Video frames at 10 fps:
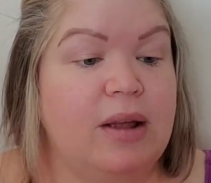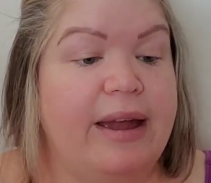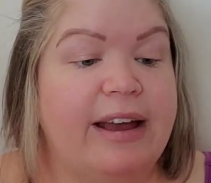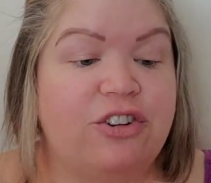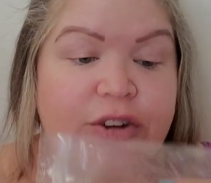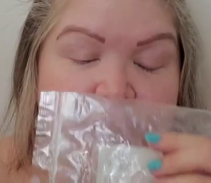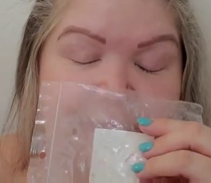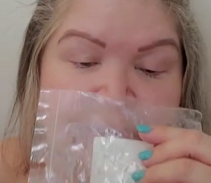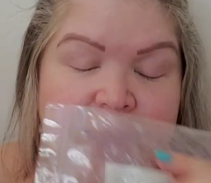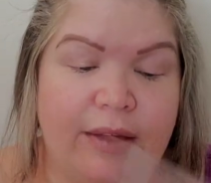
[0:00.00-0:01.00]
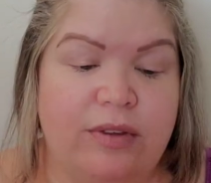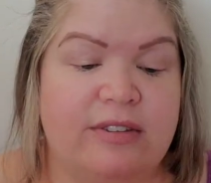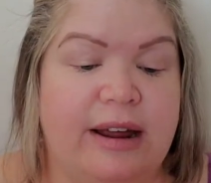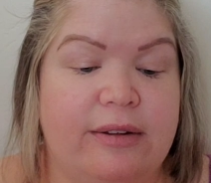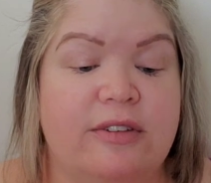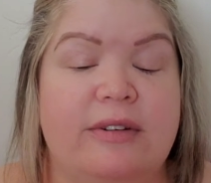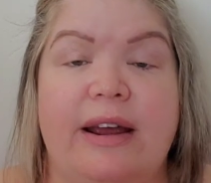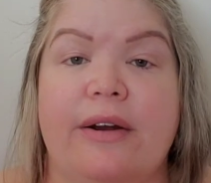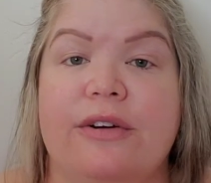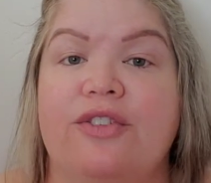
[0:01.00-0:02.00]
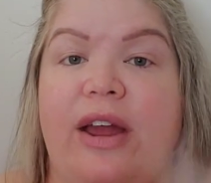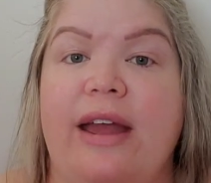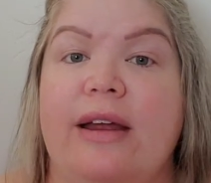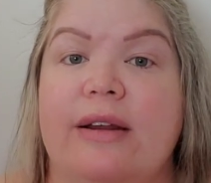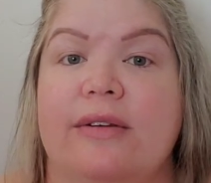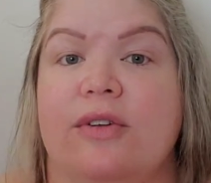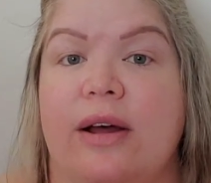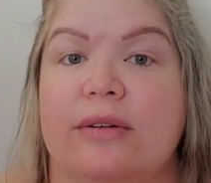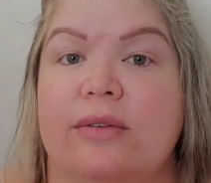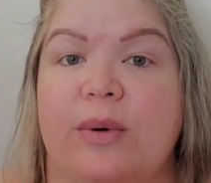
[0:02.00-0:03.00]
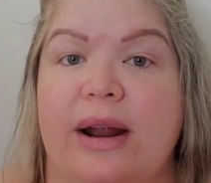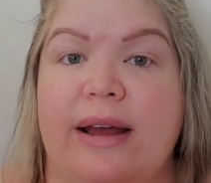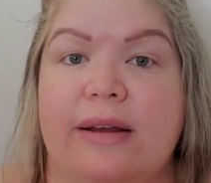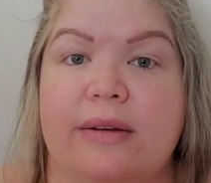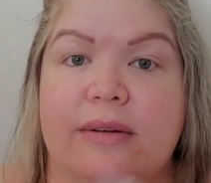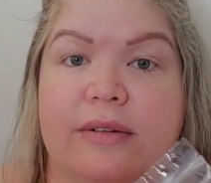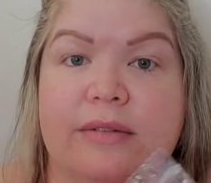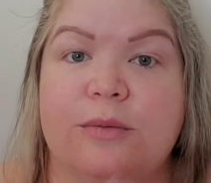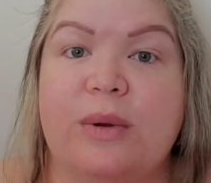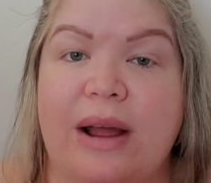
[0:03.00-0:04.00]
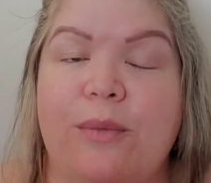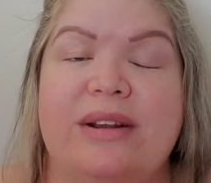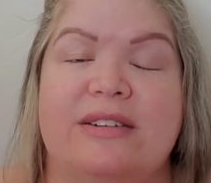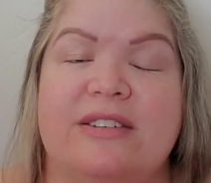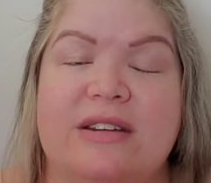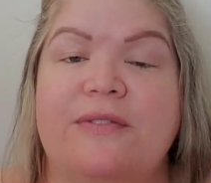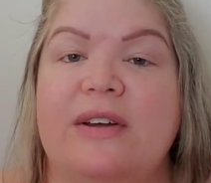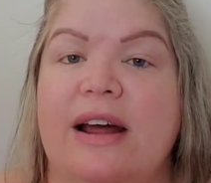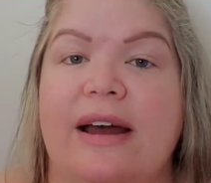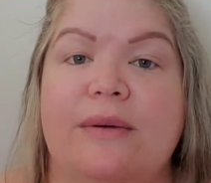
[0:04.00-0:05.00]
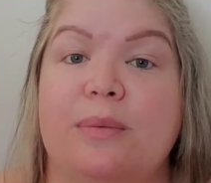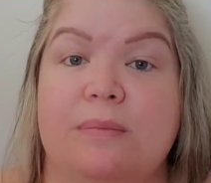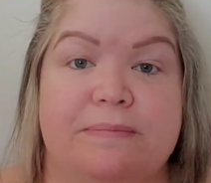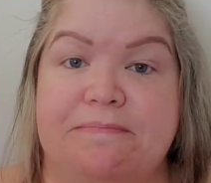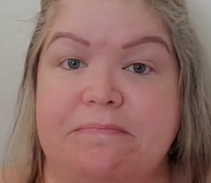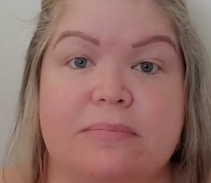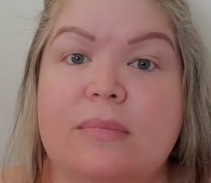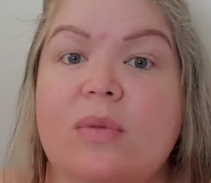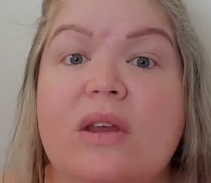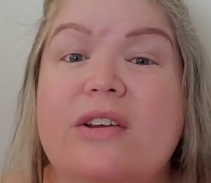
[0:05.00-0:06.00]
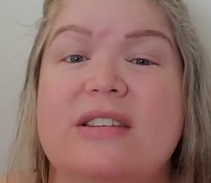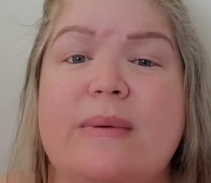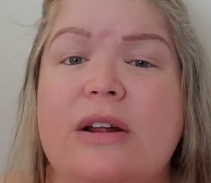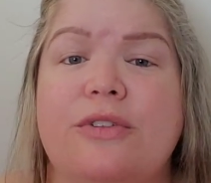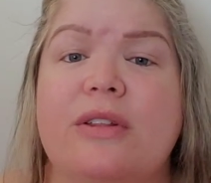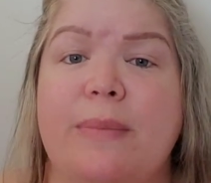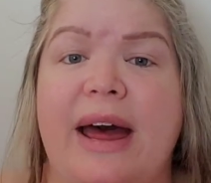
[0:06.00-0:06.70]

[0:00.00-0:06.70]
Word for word: I actually had this downstairs, and when I when I went to sniff it, I could smell it through the